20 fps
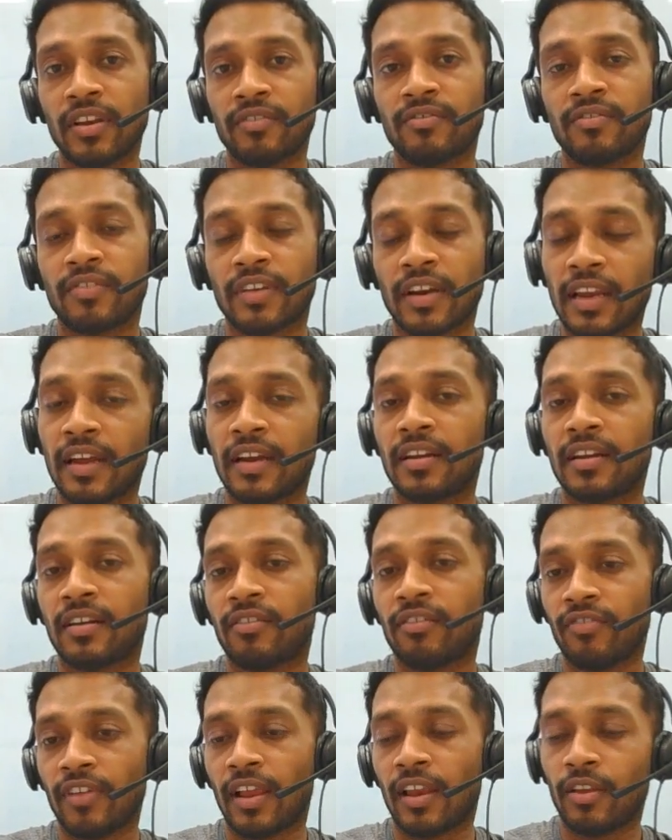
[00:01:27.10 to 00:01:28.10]
related
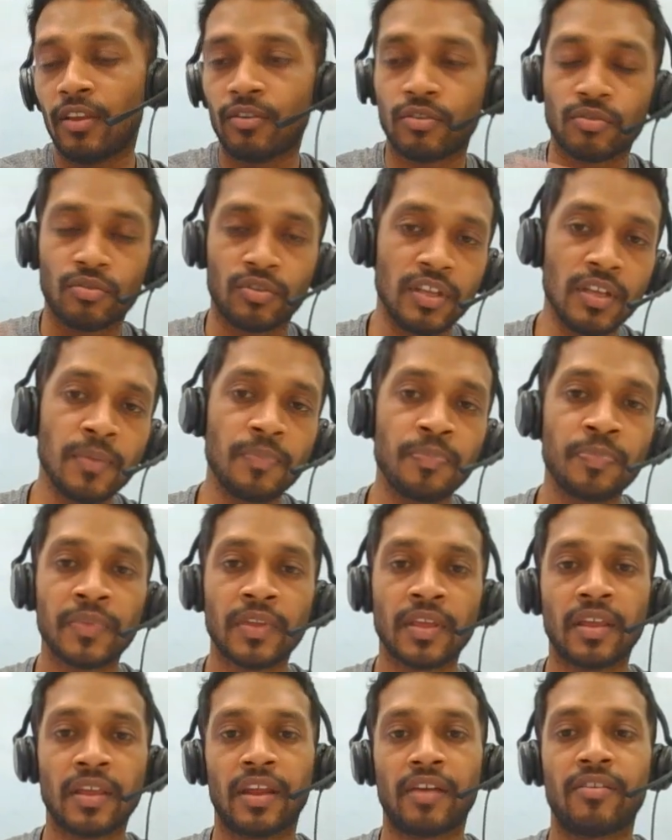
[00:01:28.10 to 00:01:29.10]
value to the
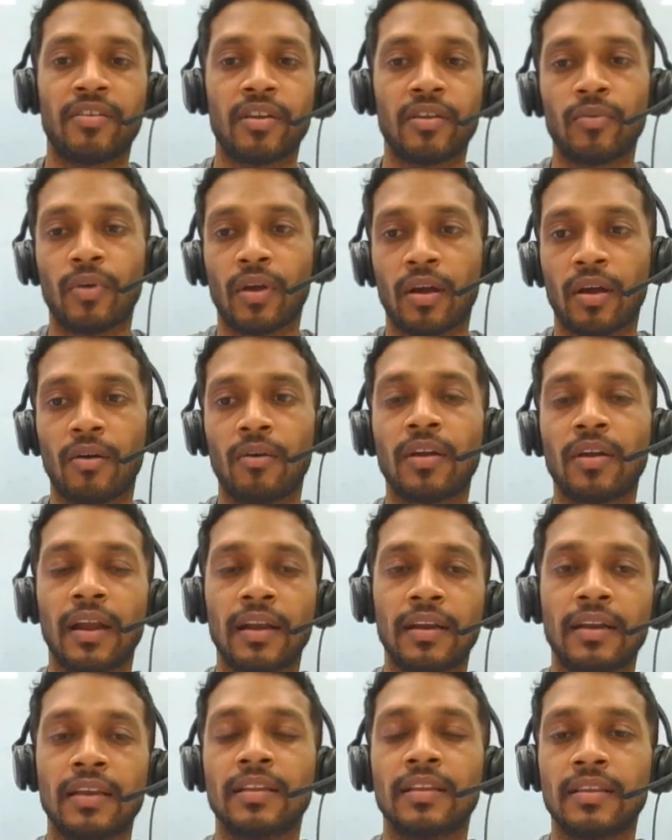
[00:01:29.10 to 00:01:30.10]
revenue account
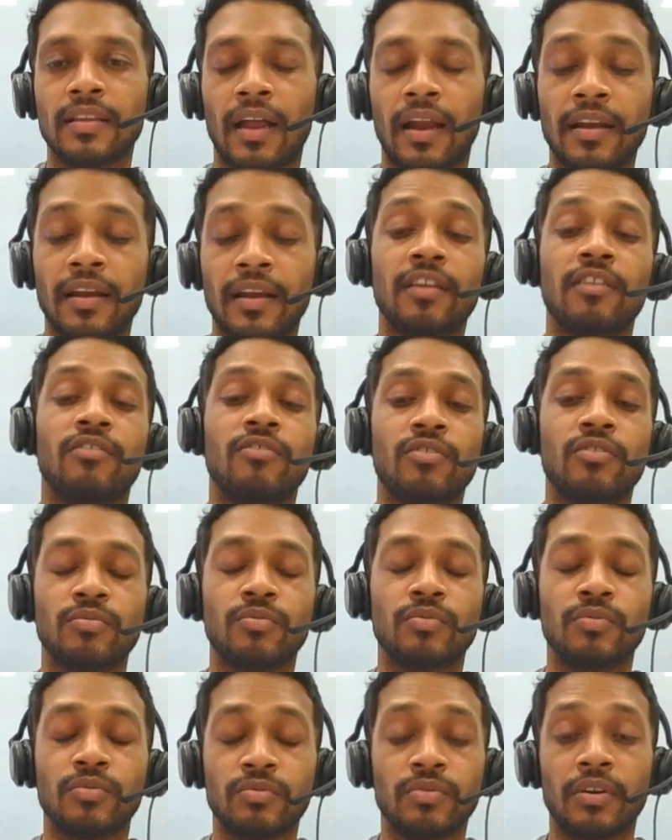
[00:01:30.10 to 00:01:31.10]
until you
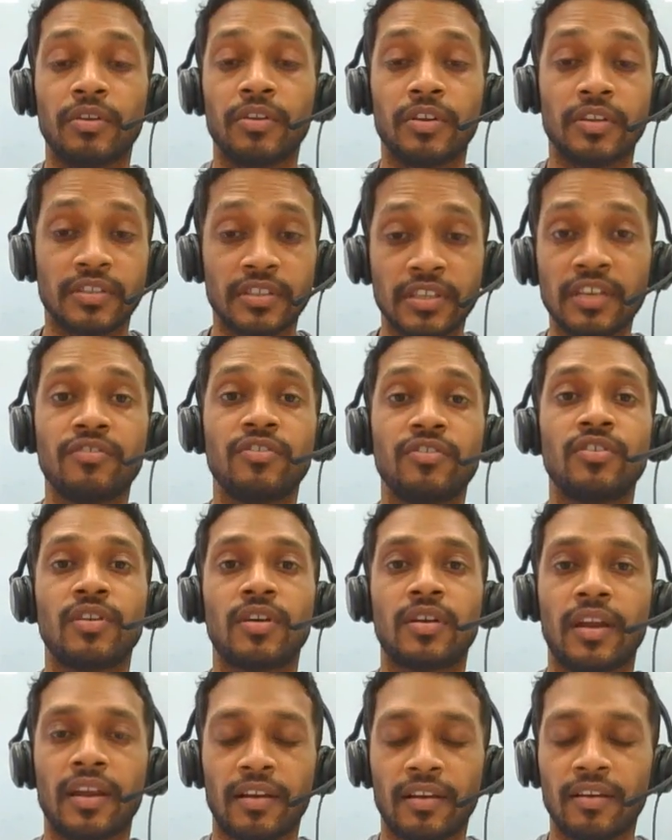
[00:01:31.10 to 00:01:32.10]
receive
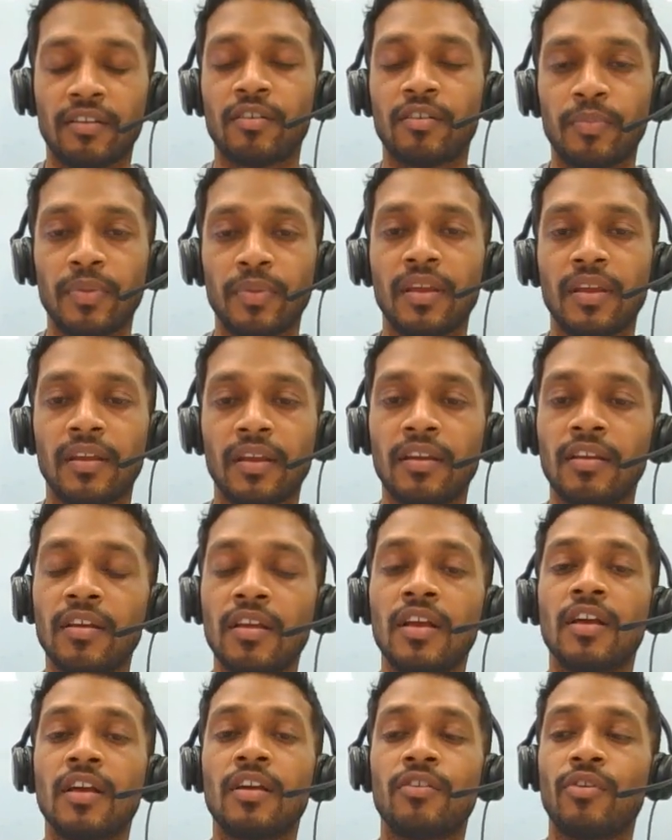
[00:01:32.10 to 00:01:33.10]
your relevant period.
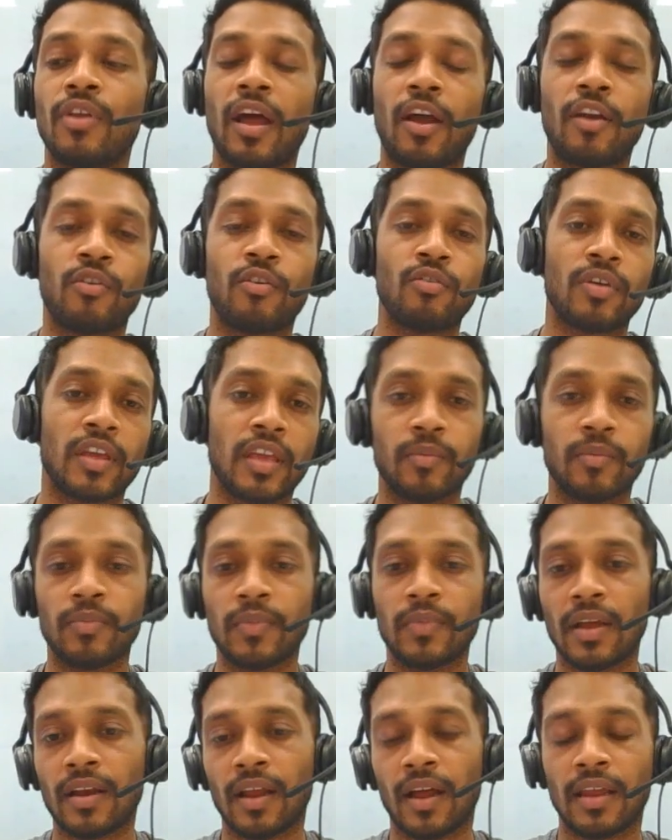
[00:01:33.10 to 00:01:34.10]
You'll have to keep
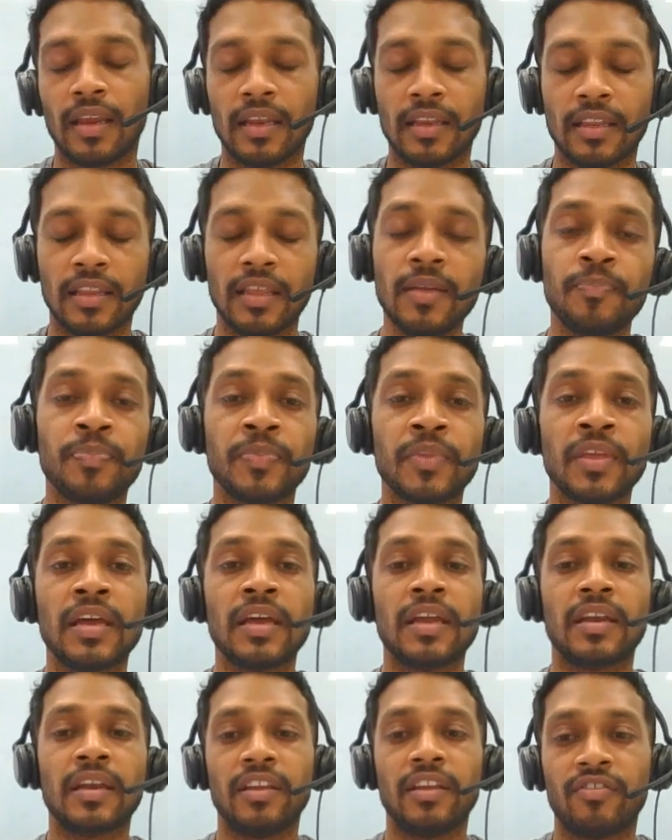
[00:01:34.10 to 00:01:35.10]
that in the
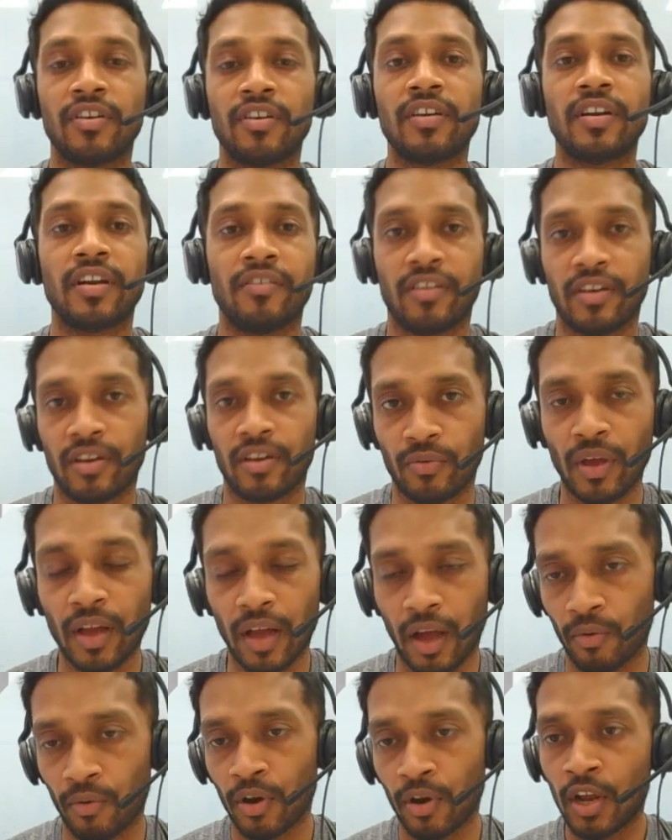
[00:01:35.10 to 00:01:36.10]
deferred revenue
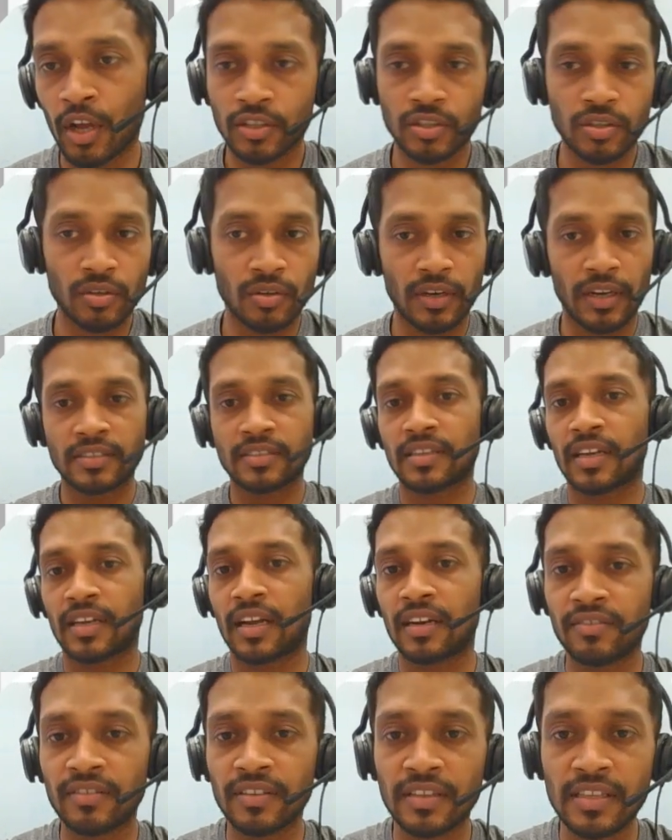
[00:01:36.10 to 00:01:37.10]
account. So let's
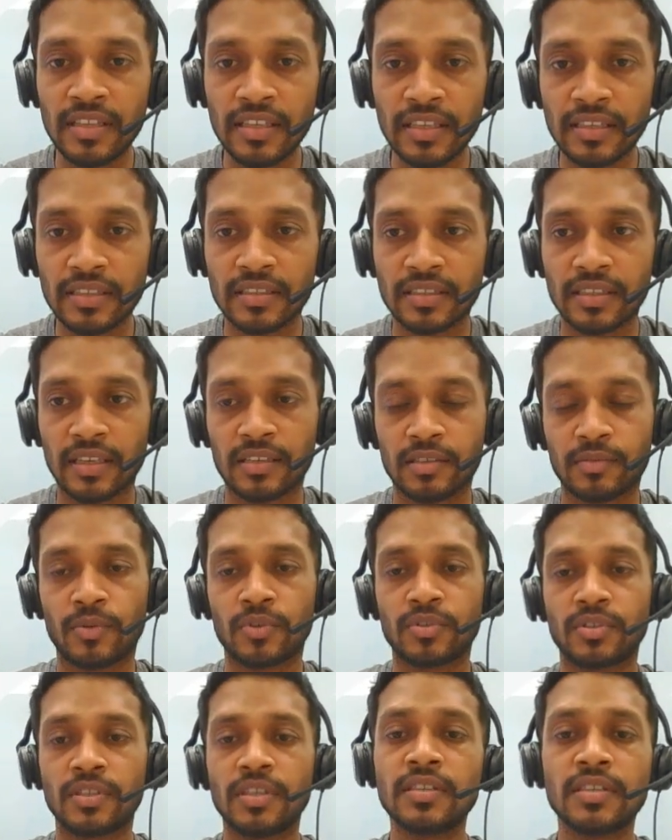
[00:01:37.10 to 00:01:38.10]
start with the sales
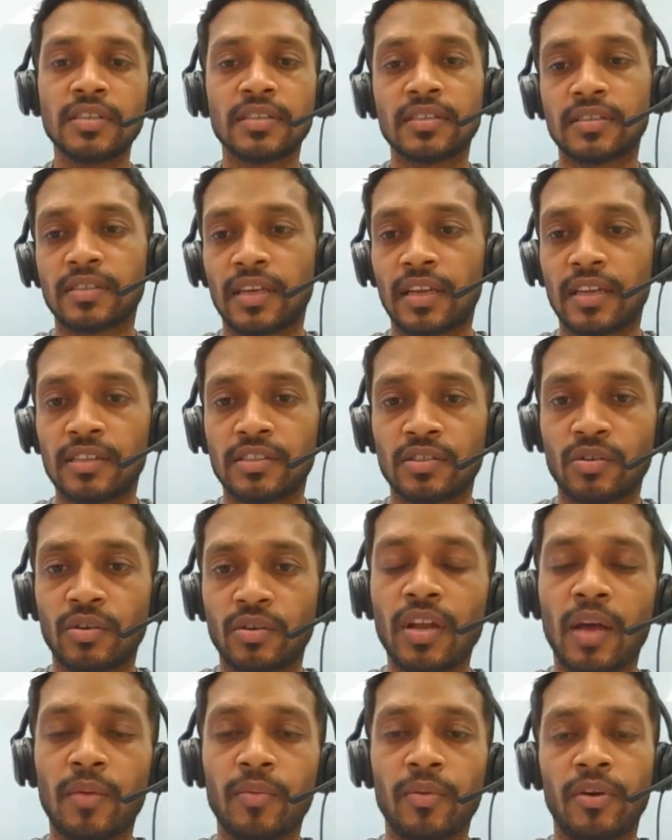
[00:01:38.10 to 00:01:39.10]
process. Sales
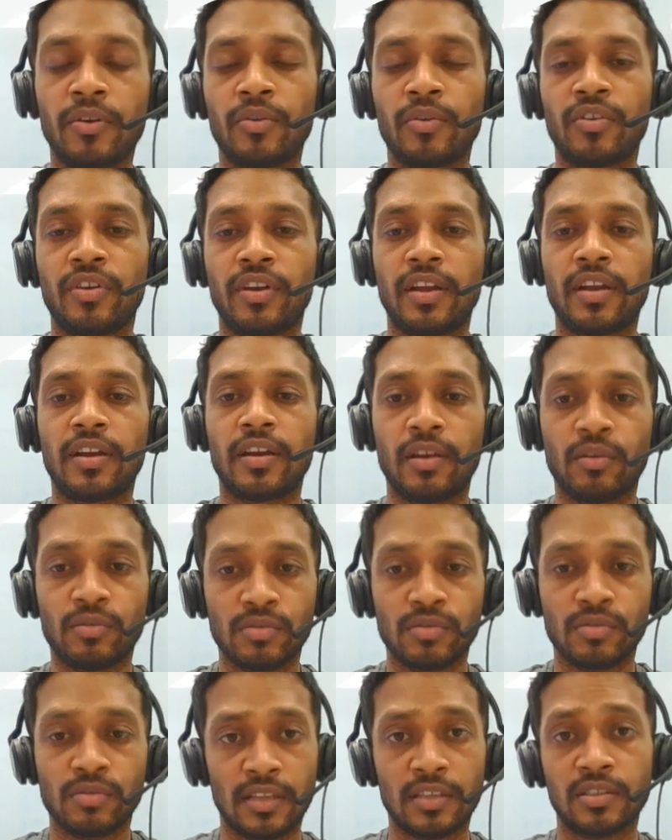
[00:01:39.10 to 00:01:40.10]
order, I'm going to create a new
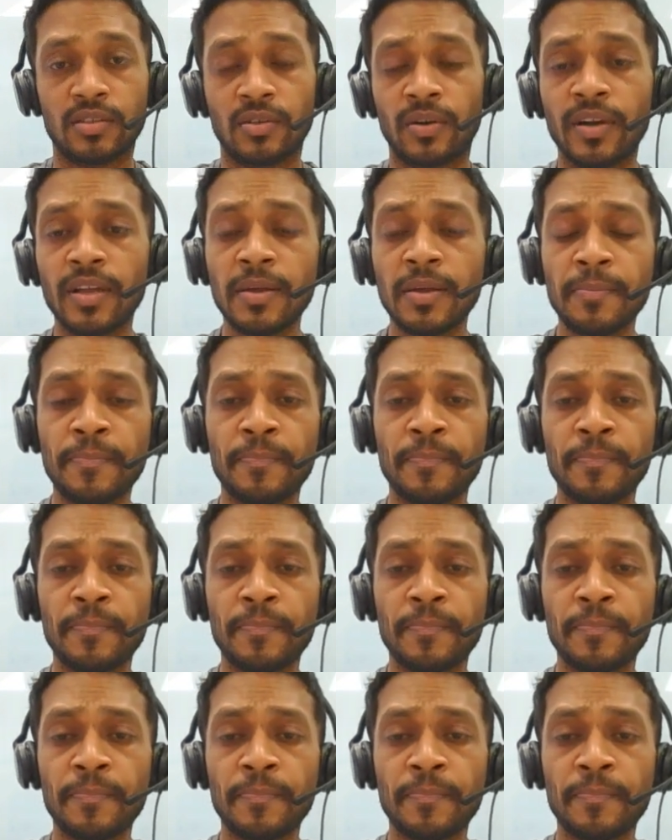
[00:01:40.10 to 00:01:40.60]
sales order.